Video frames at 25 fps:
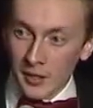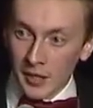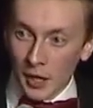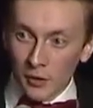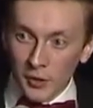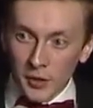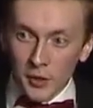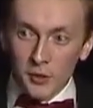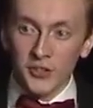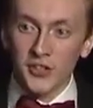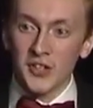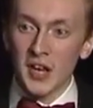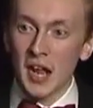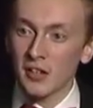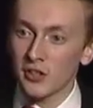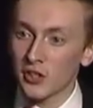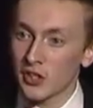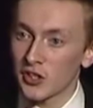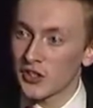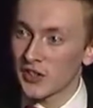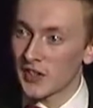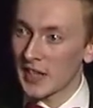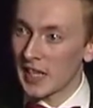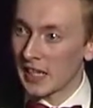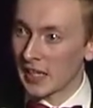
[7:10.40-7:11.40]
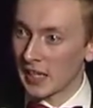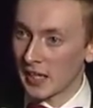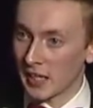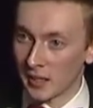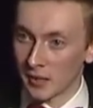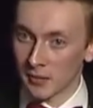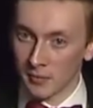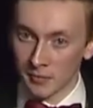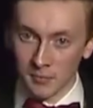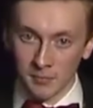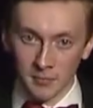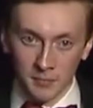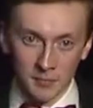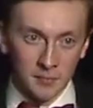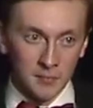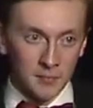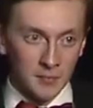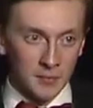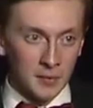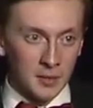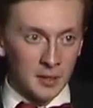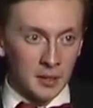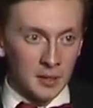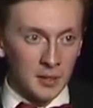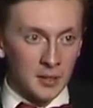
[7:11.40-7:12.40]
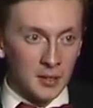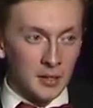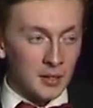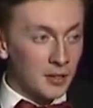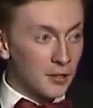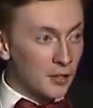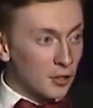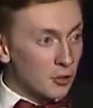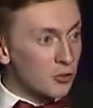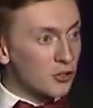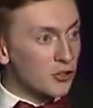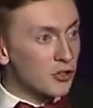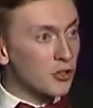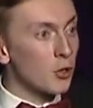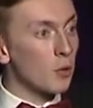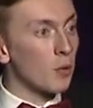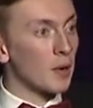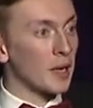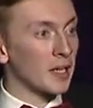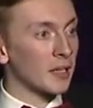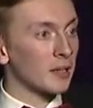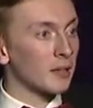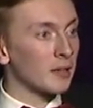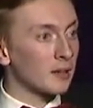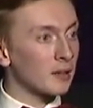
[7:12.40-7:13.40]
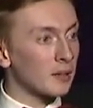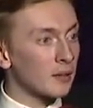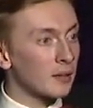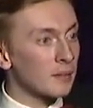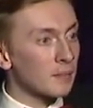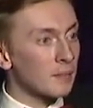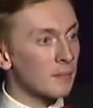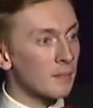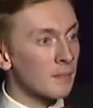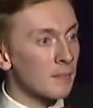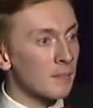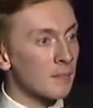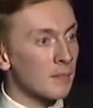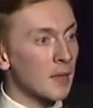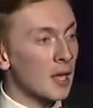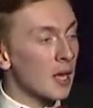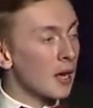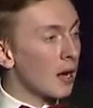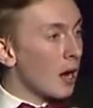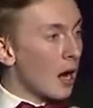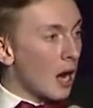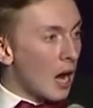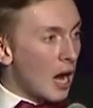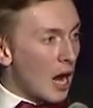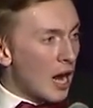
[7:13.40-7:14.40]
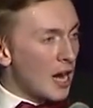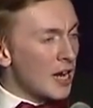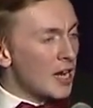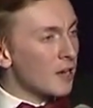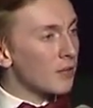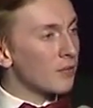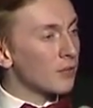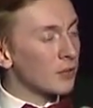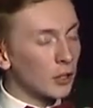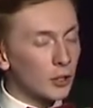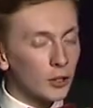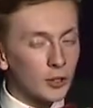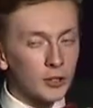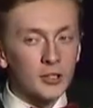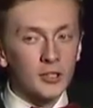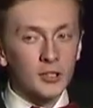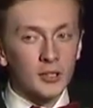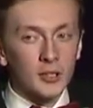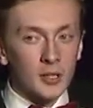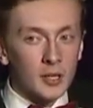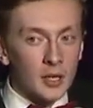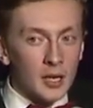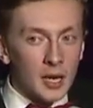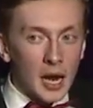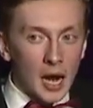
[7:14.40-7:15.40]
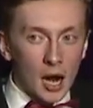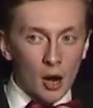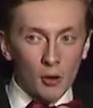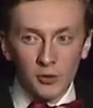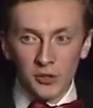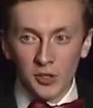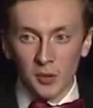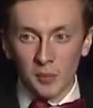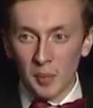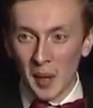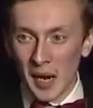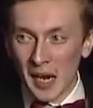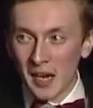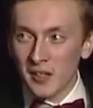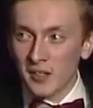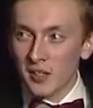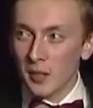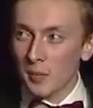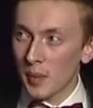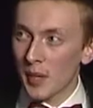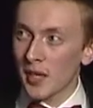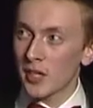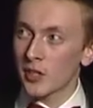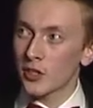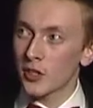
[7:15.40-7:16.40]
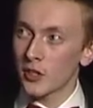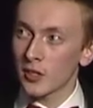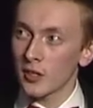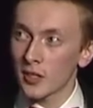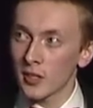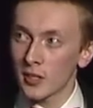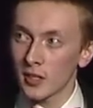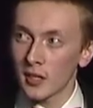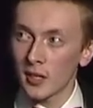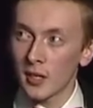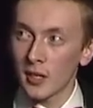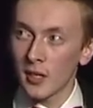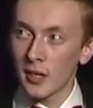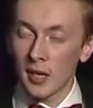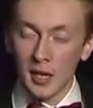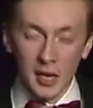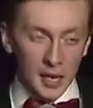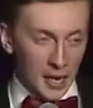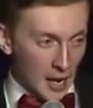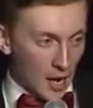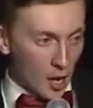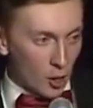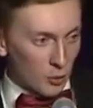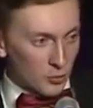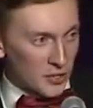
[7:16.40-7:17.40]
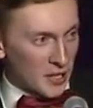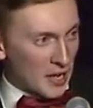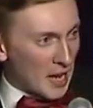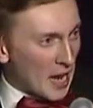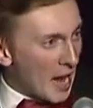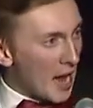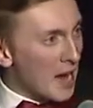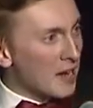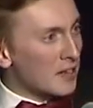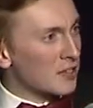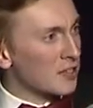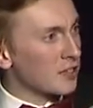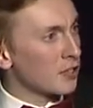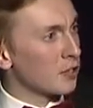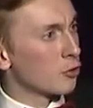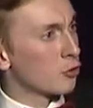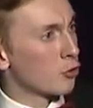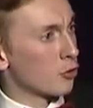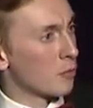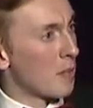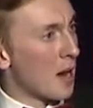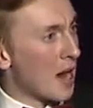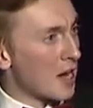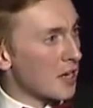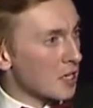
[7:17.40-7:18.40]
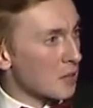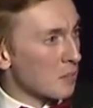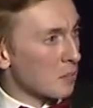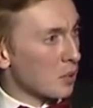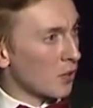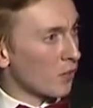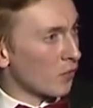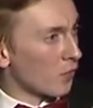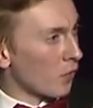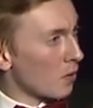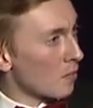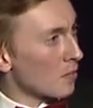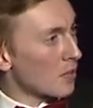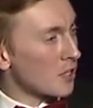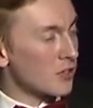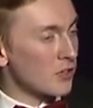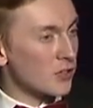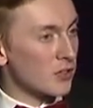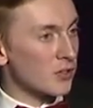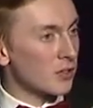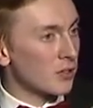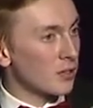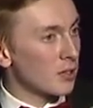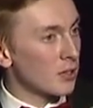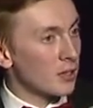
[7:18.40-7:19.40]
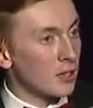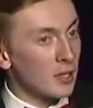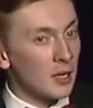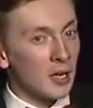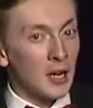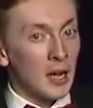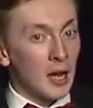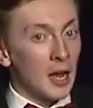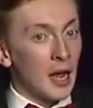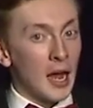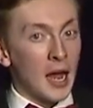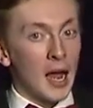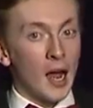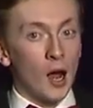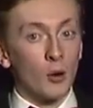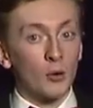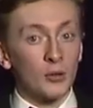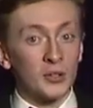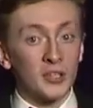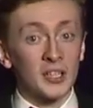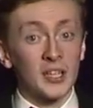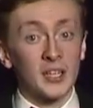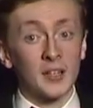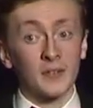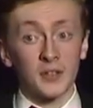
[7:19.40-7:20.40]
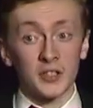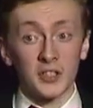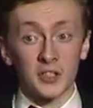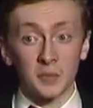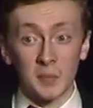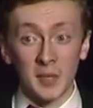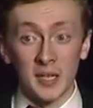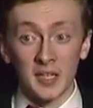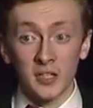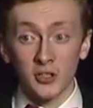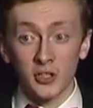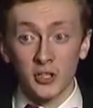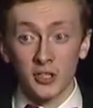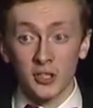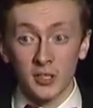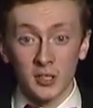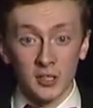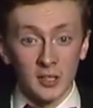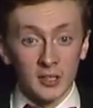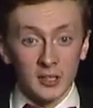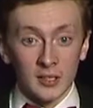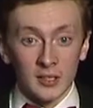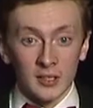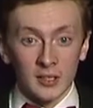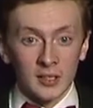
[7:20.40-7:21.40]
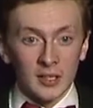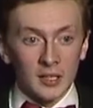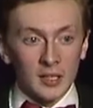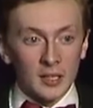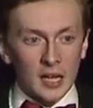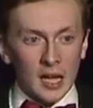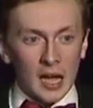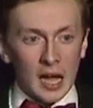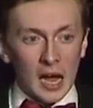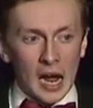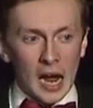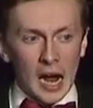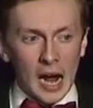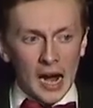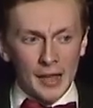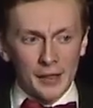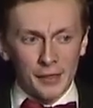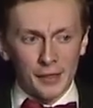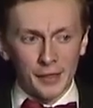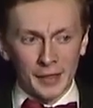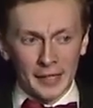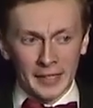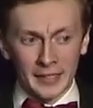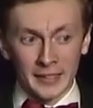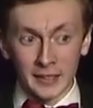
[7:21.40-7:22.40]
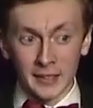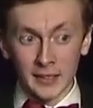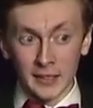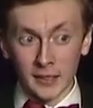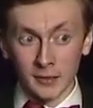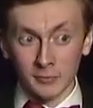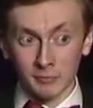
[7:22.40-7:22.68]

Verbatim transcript: Now, there's not just thinking, there's doing. I have learned how to paint a picture, how to act in a dramatic performance, how to give a speech, I think.